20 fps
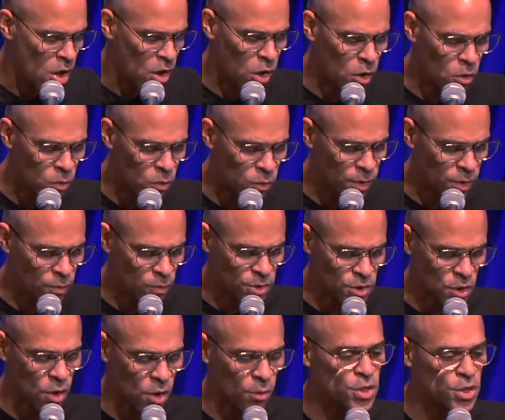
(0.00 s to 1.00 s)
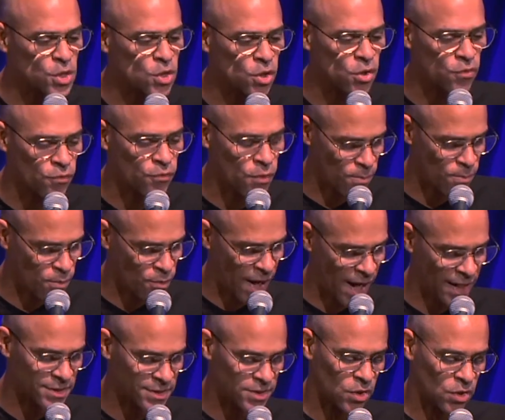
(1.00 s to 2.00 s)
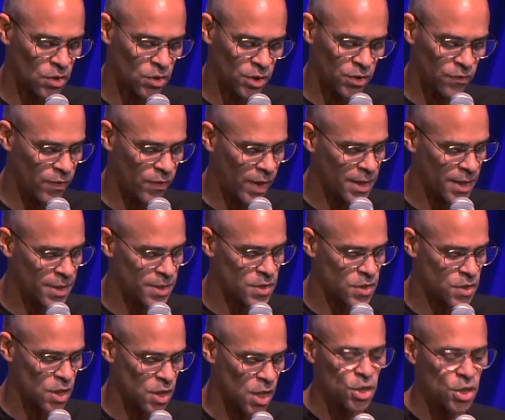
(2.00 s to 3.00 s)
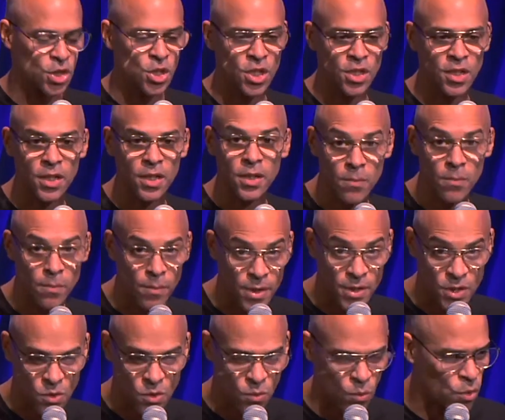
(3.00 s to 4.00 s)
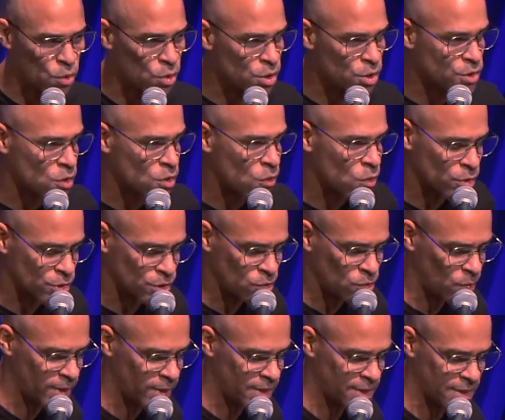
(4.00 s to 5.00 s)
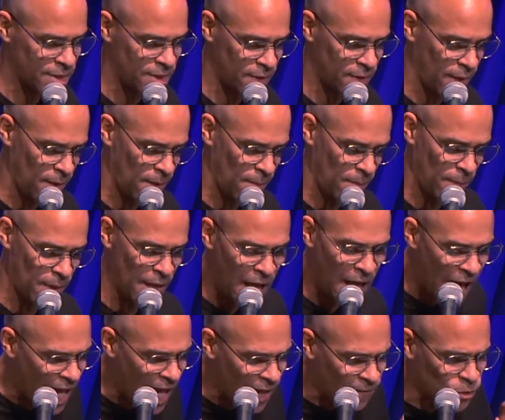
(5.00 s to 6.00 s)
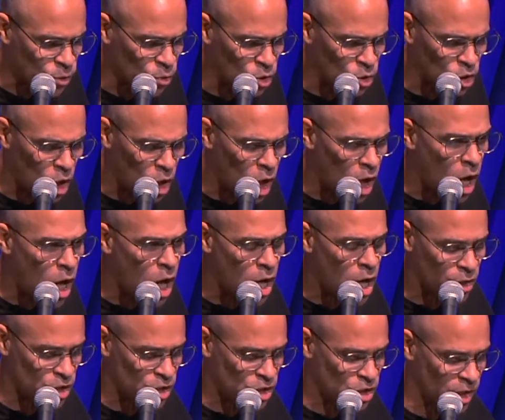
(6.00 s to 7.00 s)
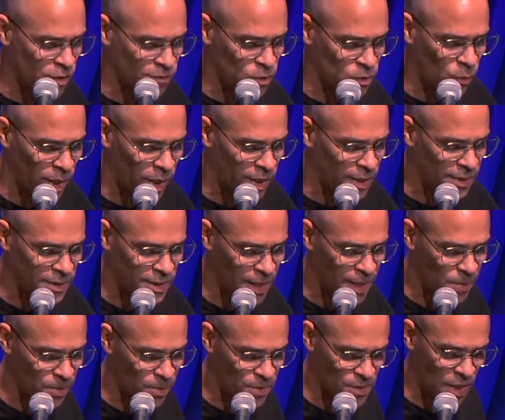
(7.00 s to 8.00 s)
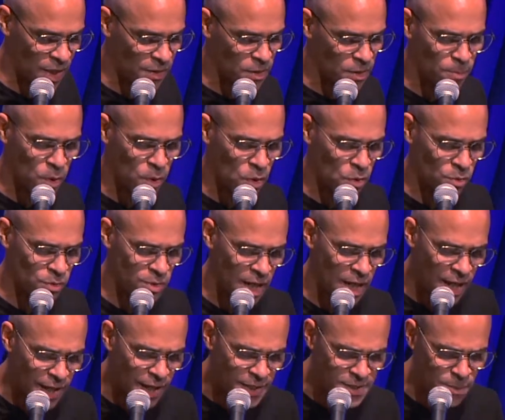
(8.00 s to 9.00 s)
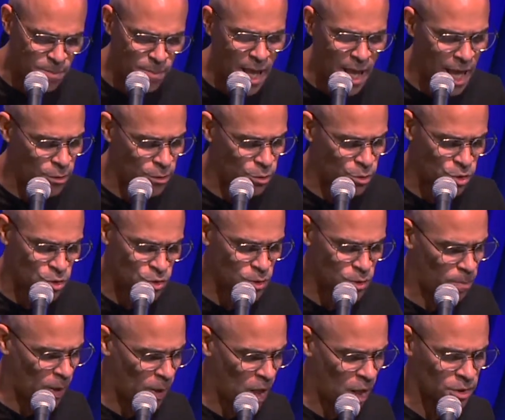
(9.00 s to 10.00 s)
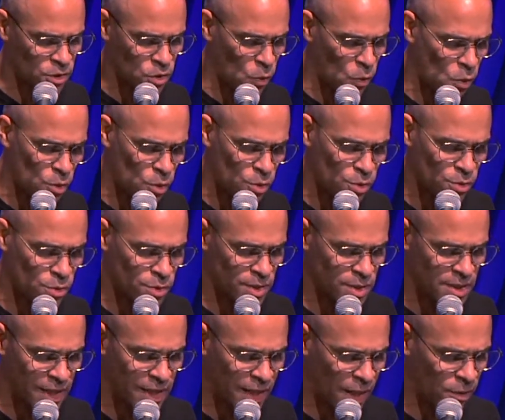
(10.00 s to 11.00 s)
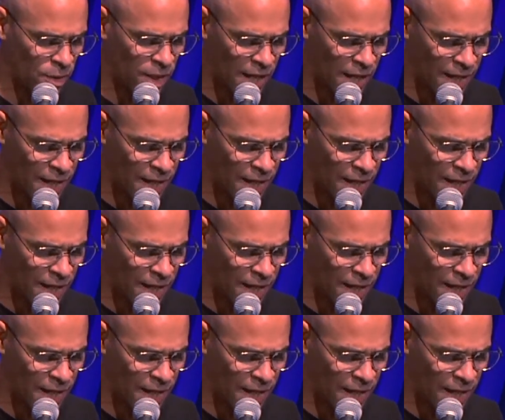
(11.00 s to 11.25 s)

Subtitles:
Olwyn was always good for practical advice. She didn't mince words or twist them. After a long shift waiting tables on the boat, as managers barked orders to carry